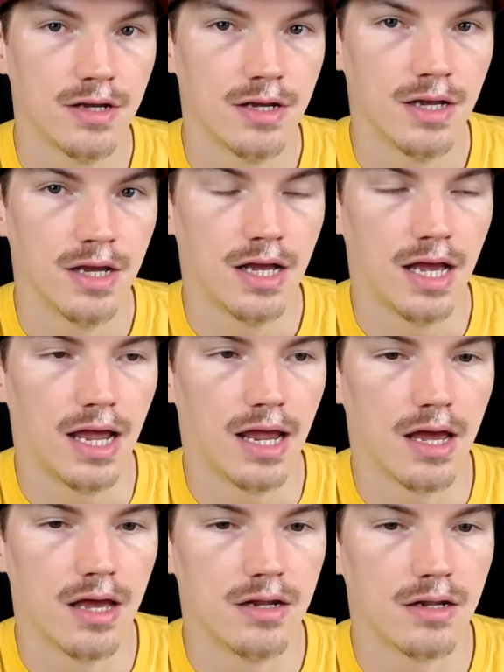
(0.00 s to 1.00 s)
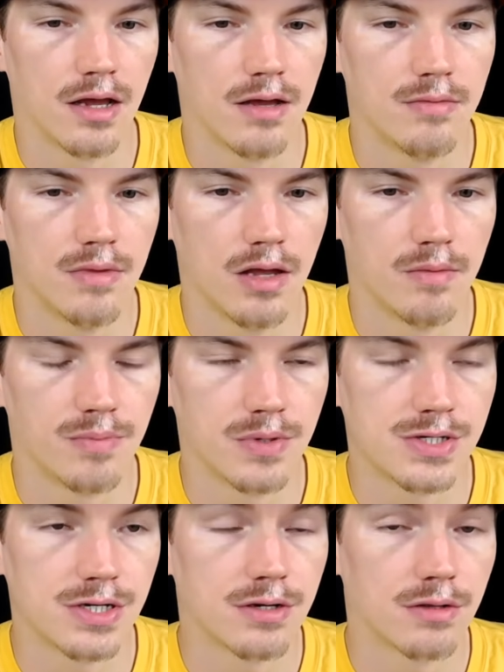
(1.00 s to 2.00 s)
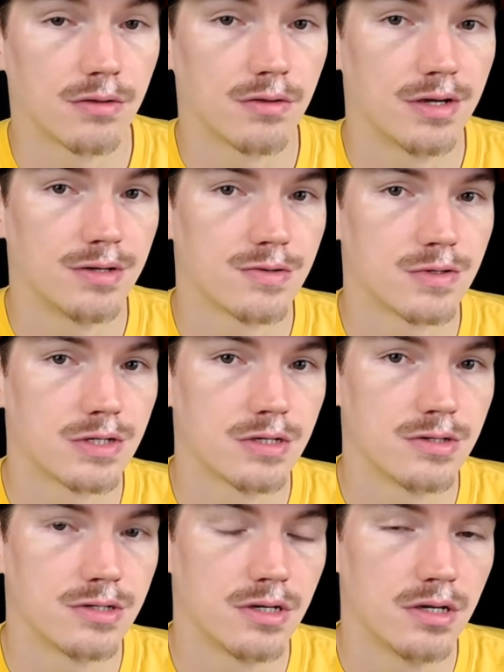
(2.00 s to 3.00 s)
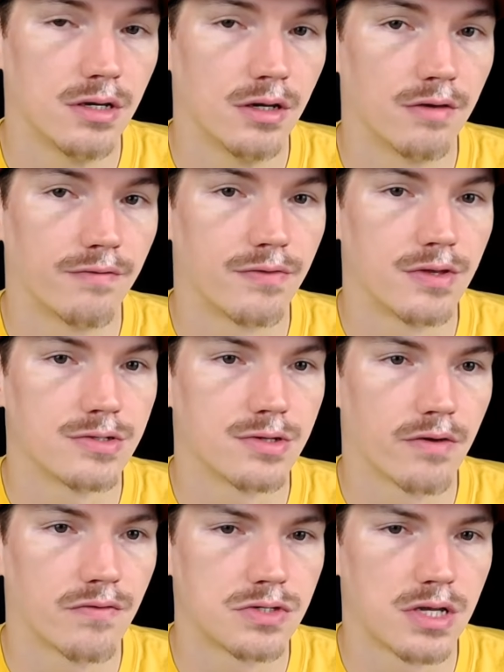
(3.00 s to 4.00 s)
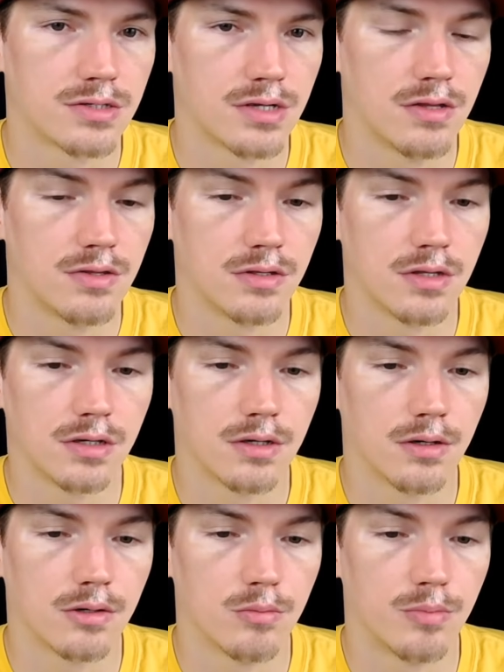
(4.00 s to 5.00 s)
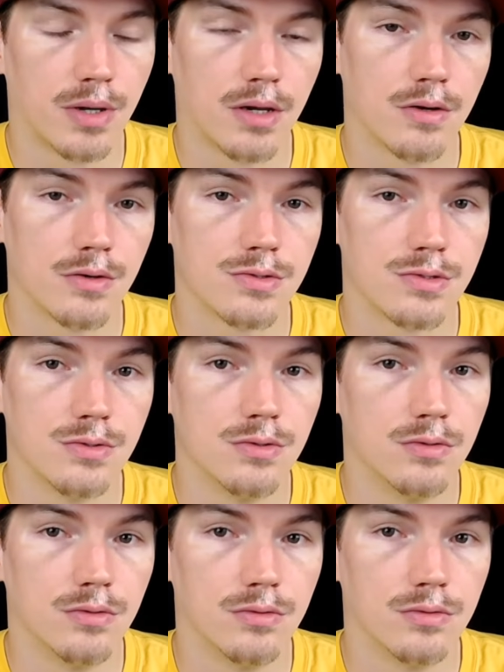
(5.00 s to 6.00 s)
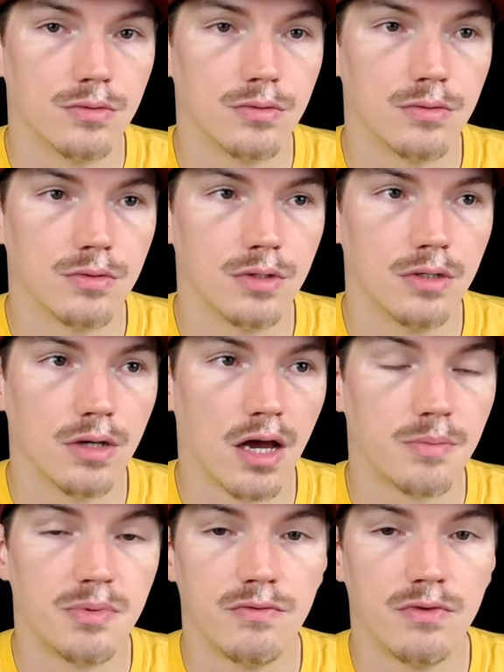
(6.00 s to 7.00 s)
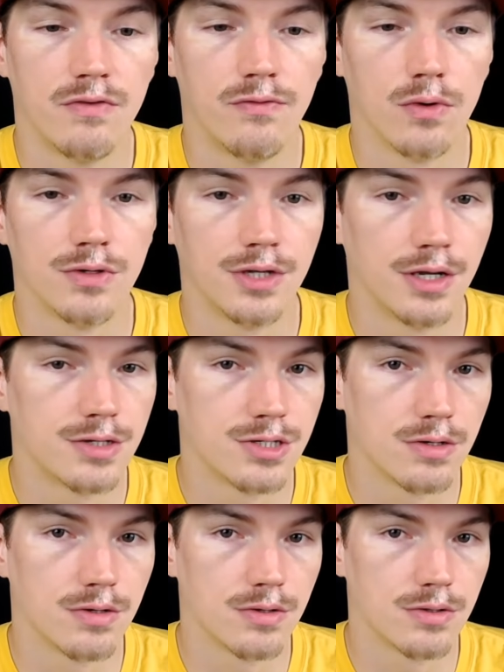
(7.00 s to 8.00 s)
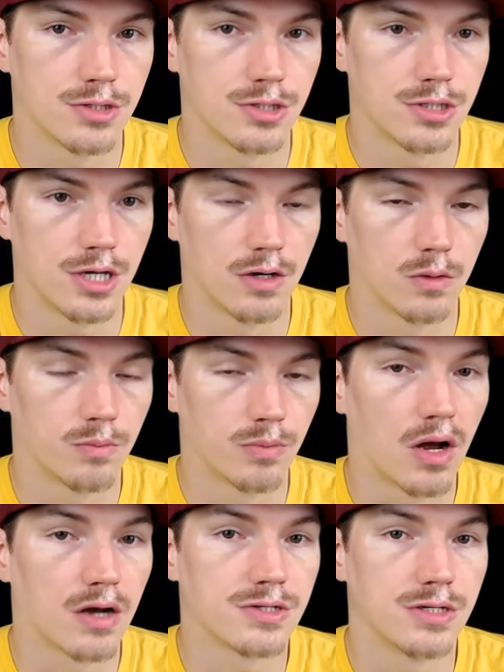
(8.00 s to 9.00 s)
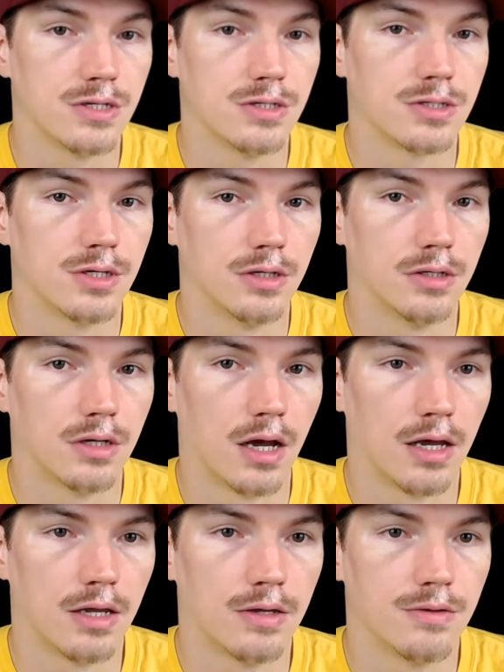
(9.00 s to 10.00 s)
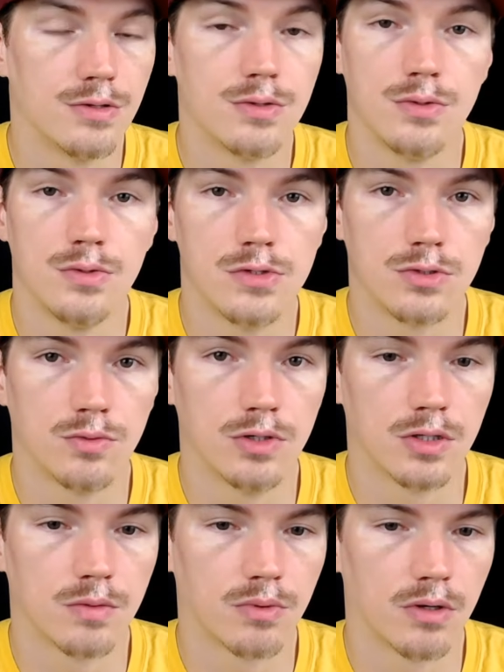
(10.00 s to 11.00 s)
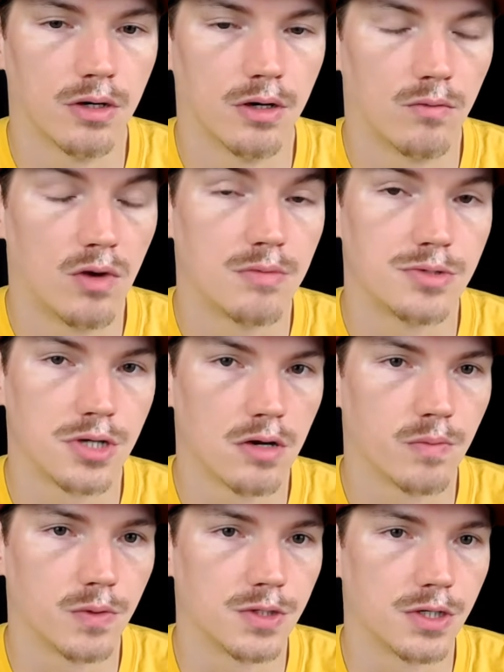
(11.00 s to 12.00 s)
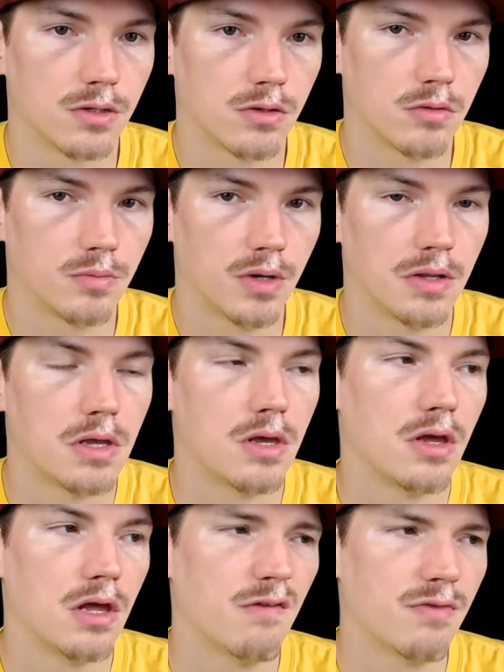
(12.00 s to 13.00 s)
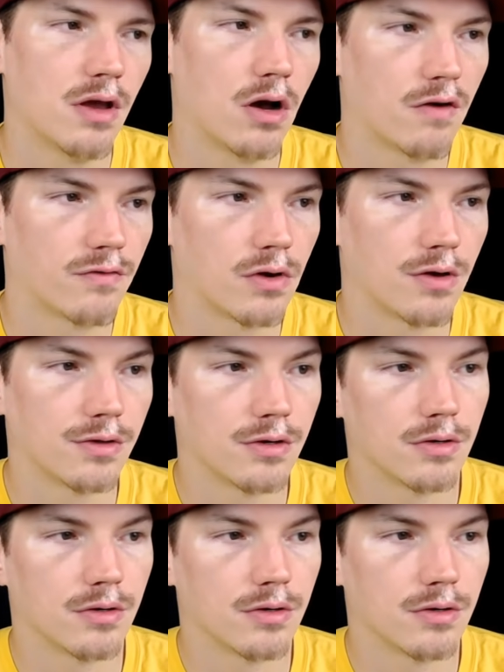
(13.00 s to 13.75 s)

And I'm particularly interested to see if this service has anything that can compare to the IPv4 data center shared proxies that I use with Webshare in particular. But if they offer other